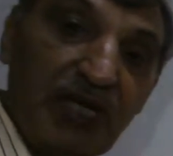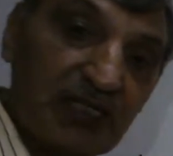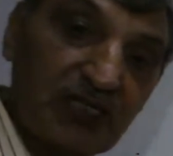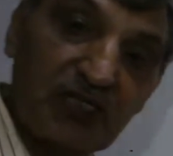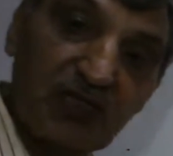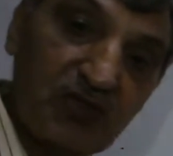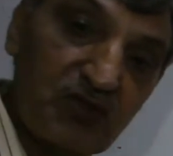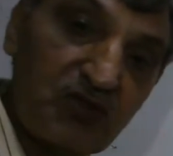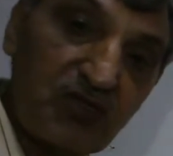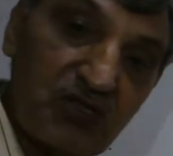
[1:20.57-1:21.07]

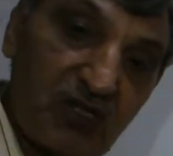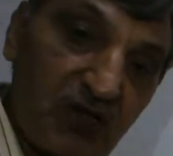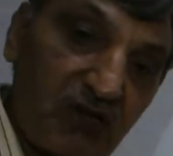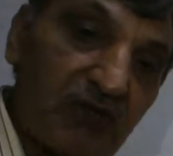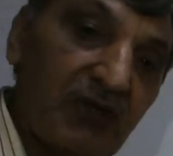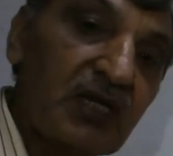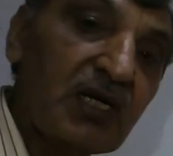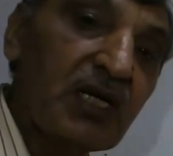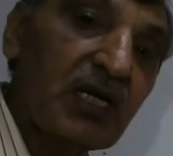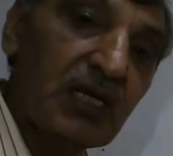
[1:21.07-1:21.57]
the use
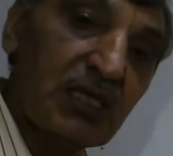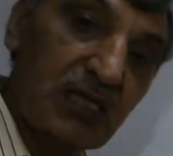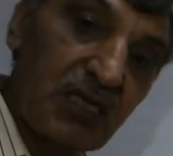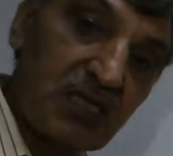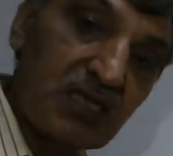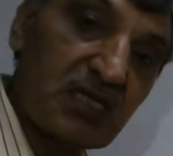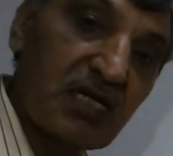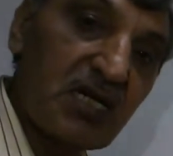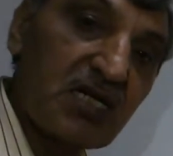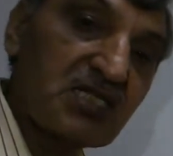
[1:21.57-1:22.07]
of
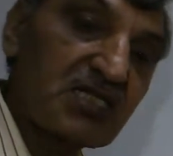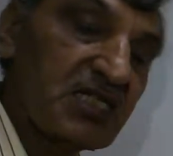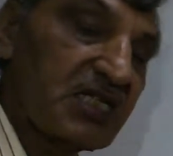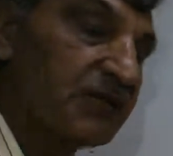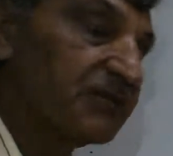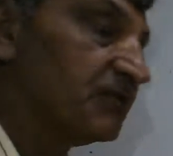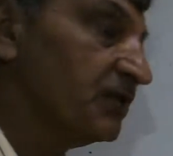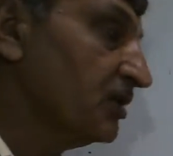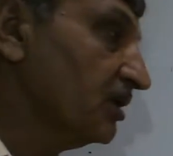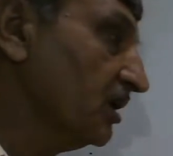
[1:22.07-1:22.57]
this
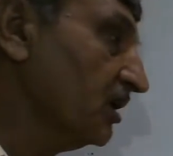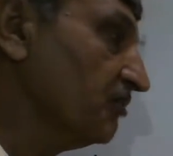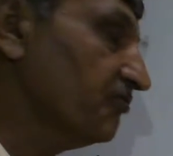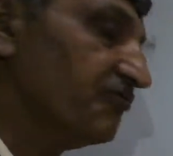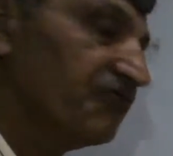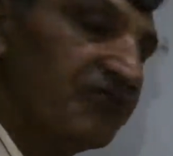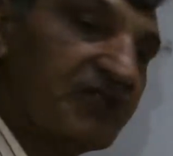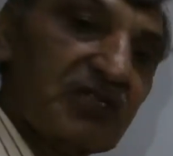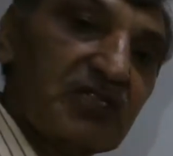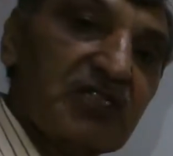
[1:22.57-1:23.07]
concept in
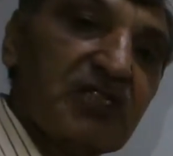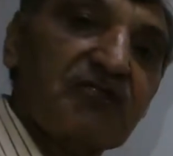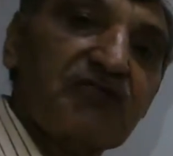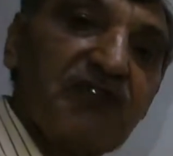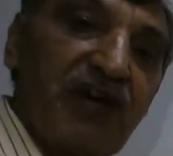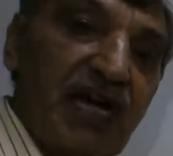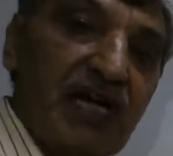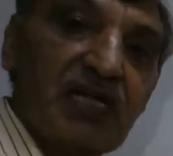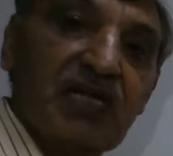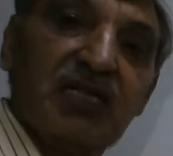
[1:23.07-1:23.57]
further
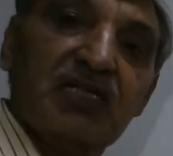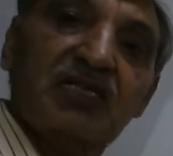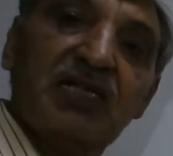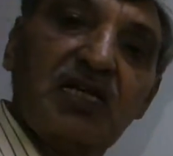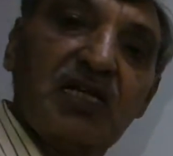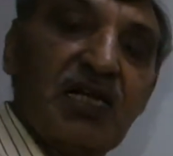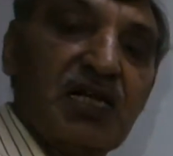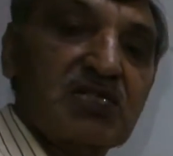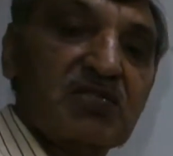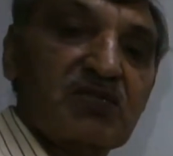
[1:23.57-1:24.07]
finding
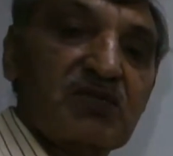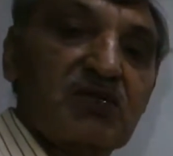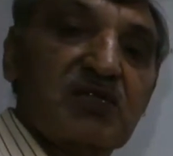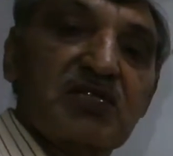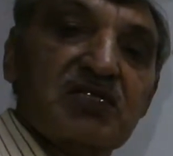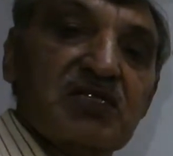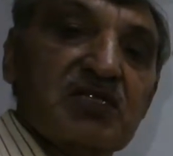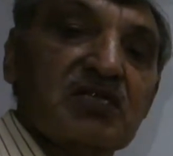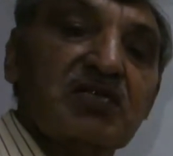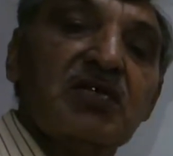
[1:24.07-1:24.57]
the last two
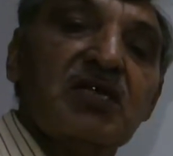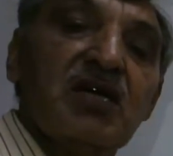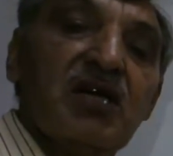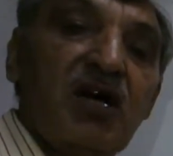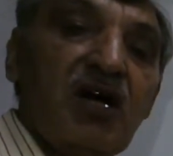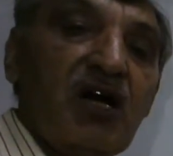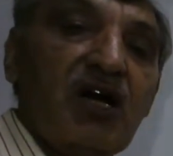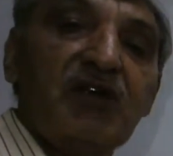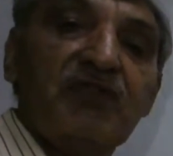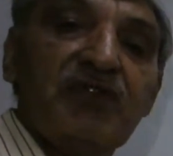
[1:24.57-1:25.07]
digit
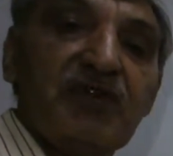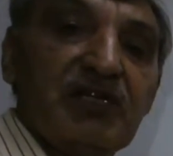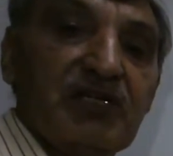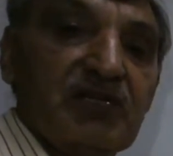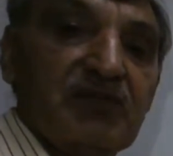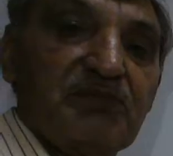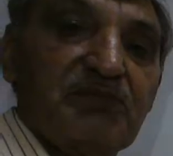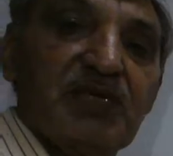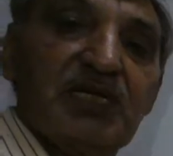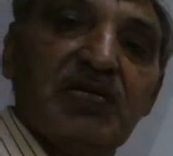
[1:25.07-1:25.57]
of a
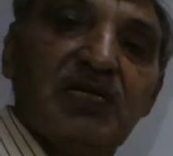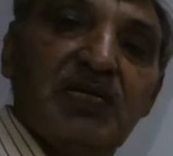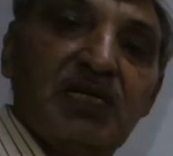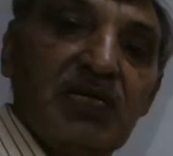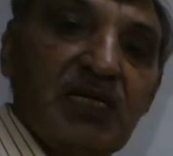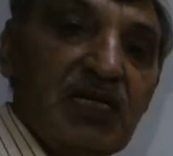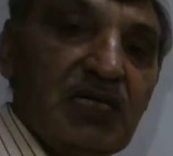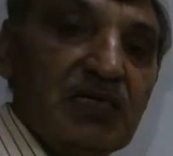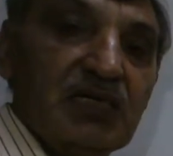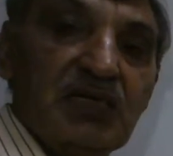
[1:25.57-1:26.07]

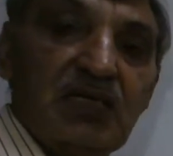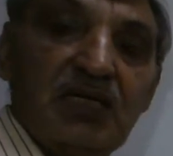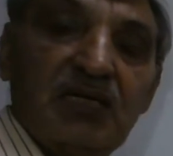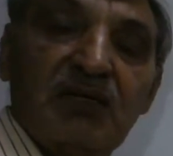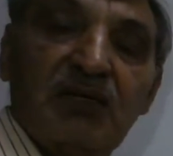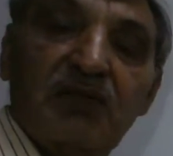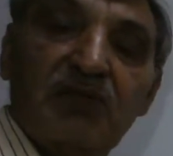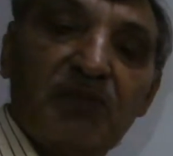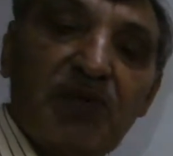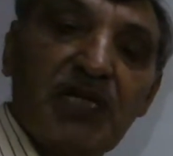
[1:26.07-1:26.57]
number in
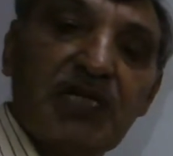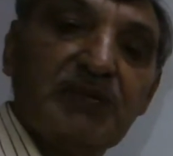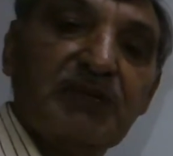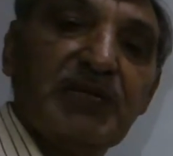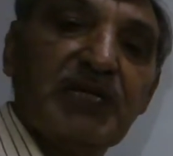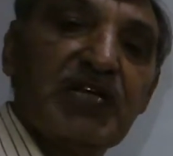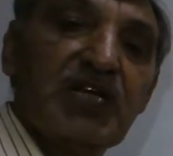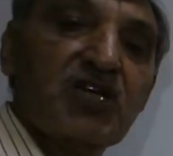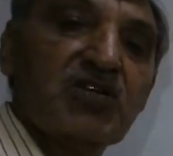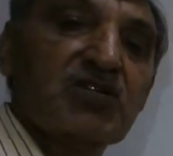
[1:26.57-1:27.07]
the
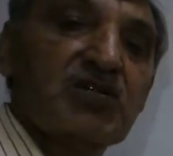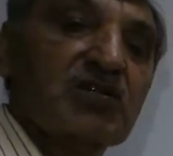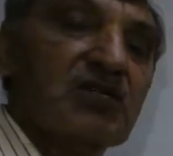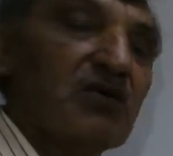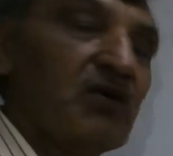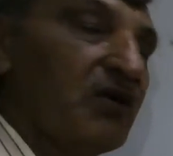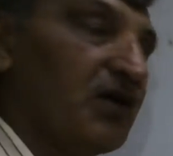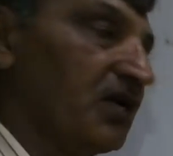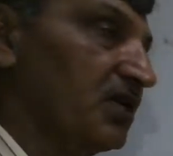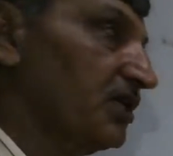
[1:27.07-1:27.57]

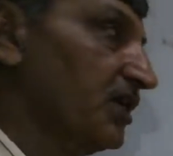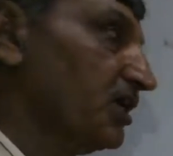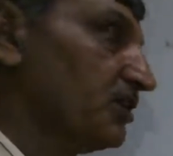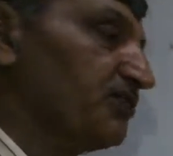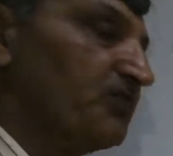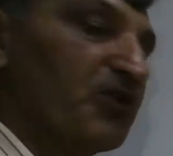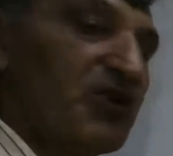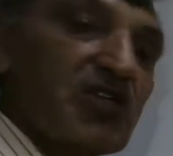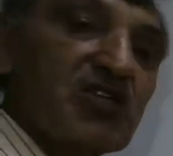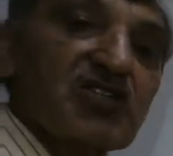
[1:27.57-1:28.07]
multiplication or in the
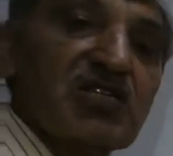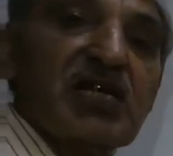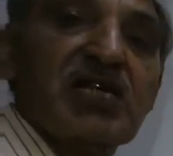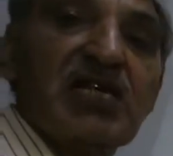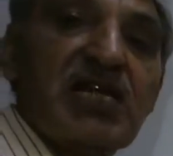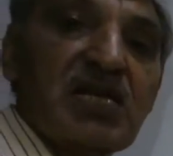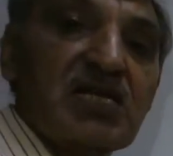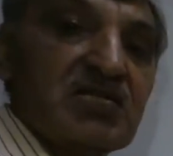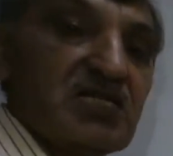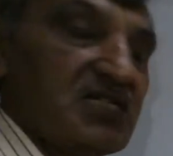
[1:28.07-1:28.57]

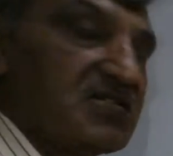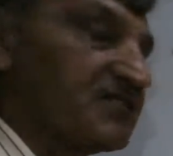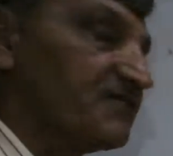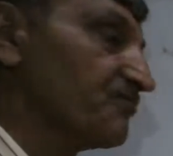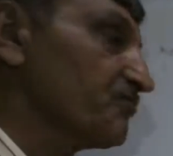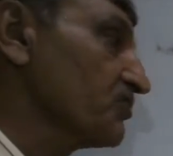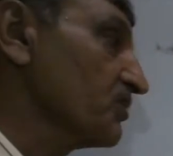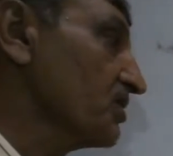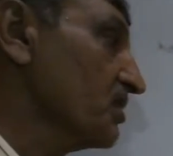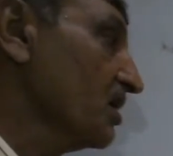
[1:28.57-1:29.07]
exponential
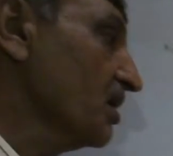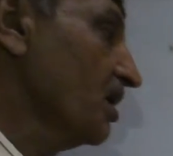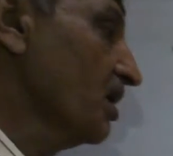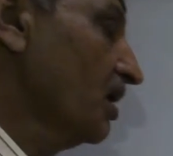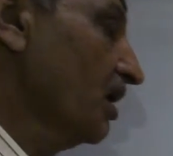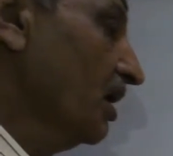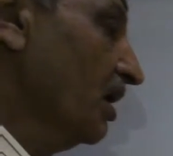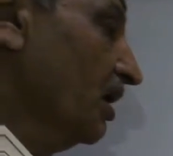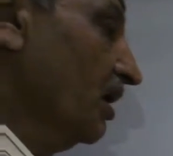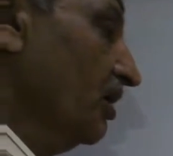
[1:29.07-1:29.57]
cases.
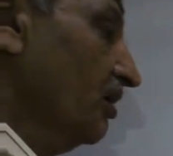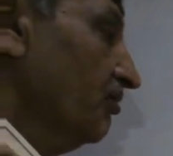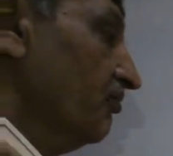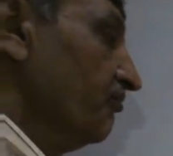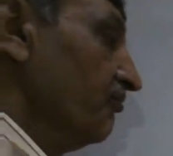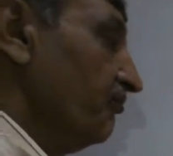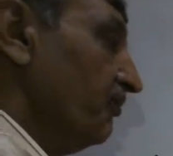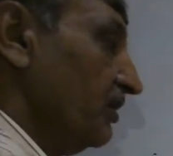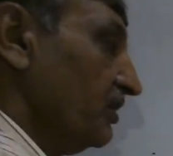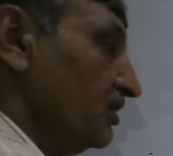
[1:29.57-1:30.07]

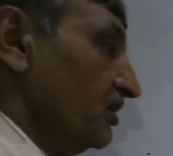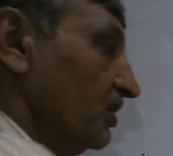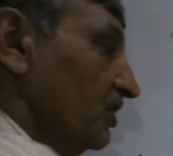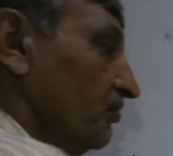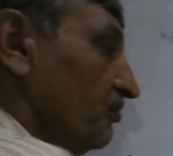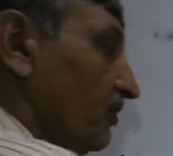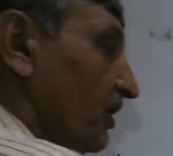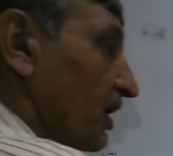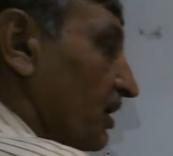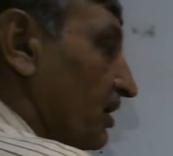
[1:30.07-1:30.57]

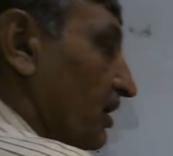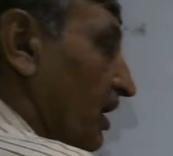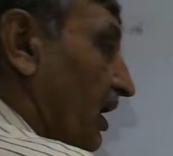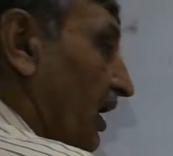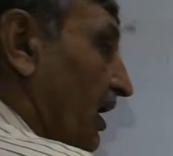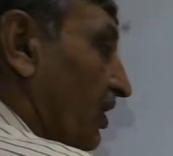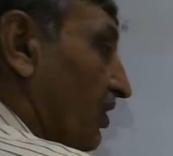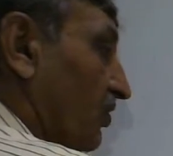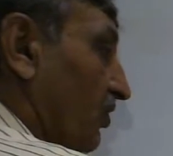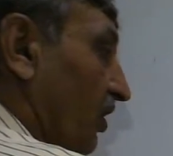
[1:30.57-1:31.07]
41
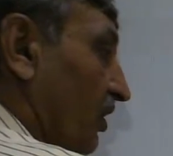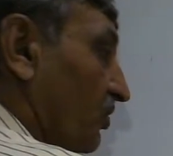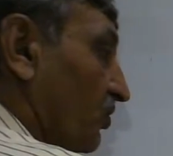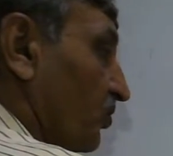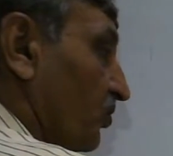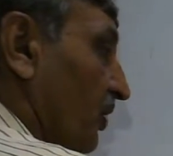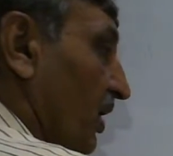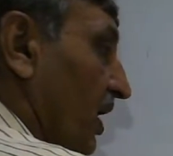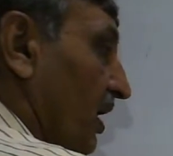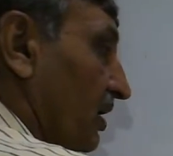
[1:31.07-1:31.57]
I
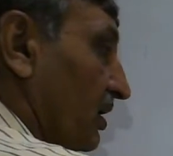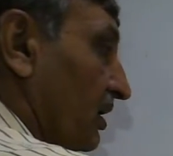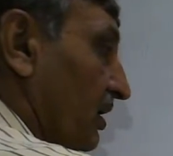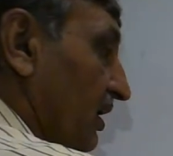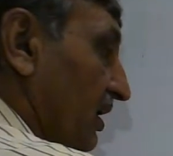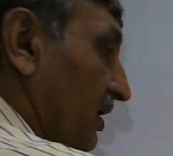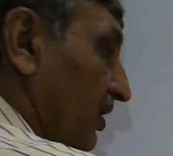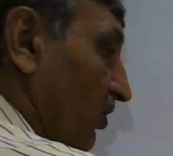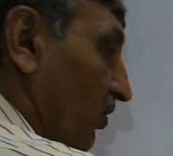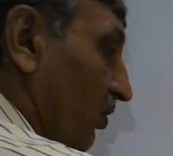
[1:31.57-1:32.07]
got 1
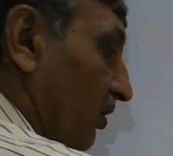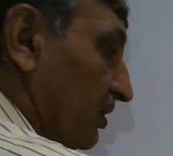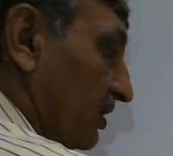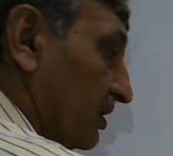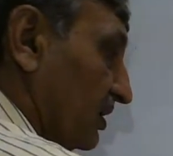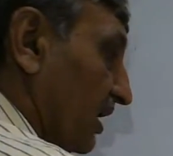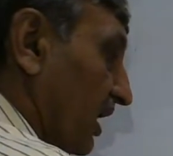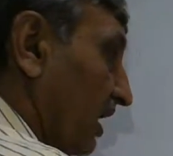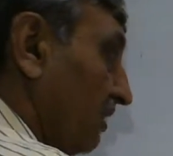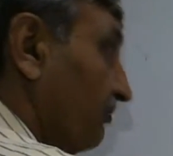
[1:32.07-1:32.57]
here all
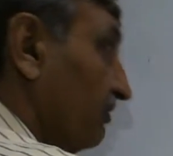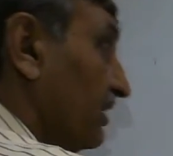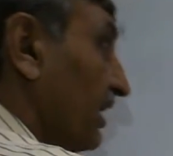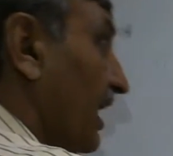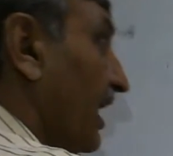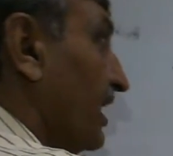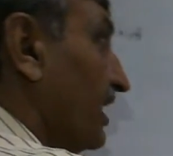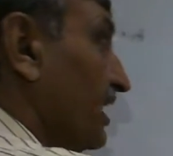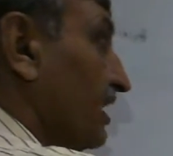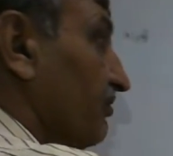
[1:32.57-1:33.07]
the time,
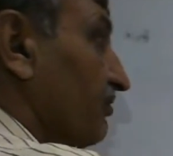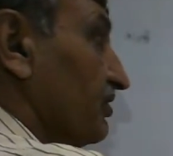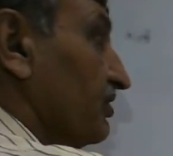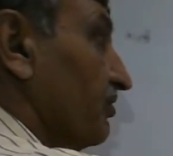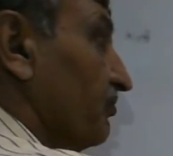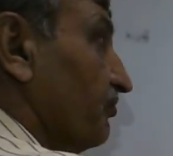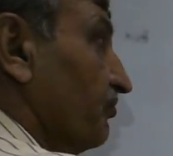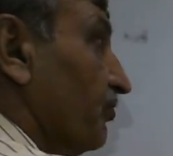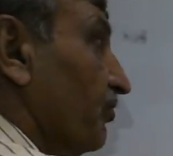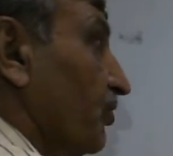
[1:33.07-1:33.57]
ending with
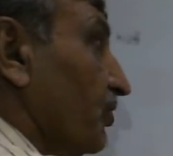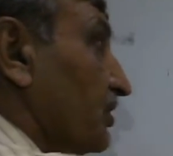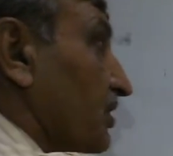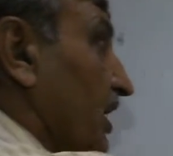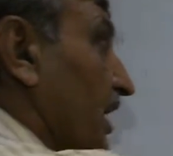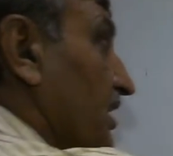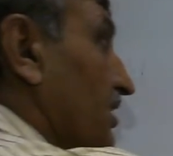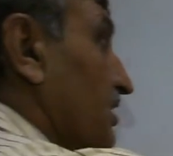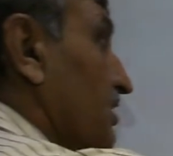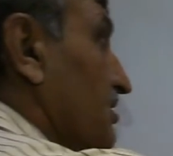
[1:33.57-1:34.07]
the 4,
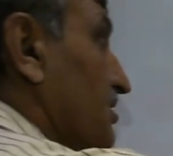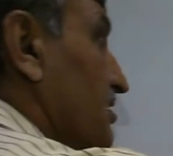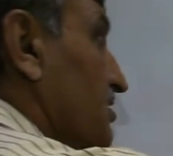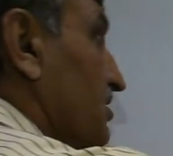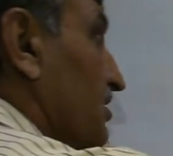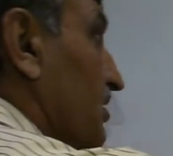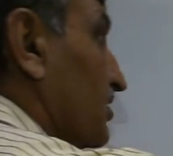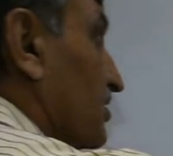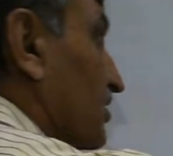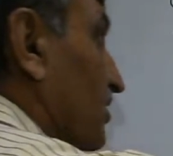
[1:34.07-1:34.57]
like this
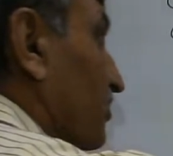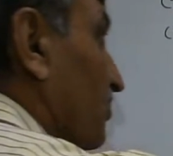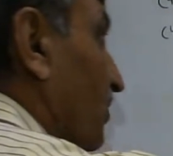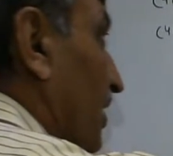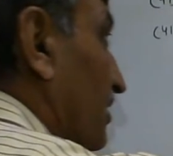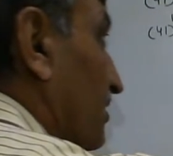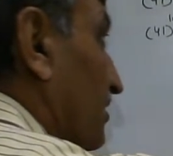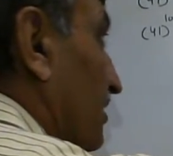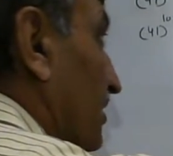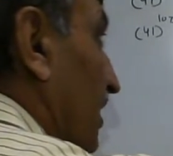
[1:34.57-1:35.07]
is
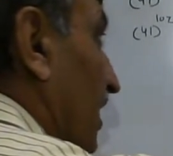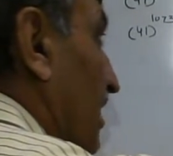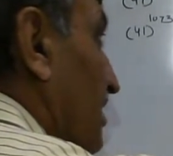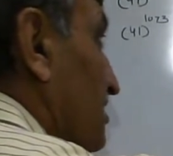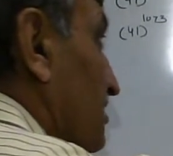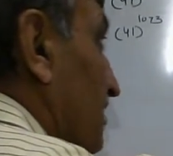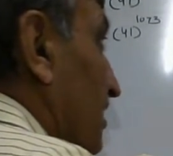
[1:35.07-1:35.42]
61. The answer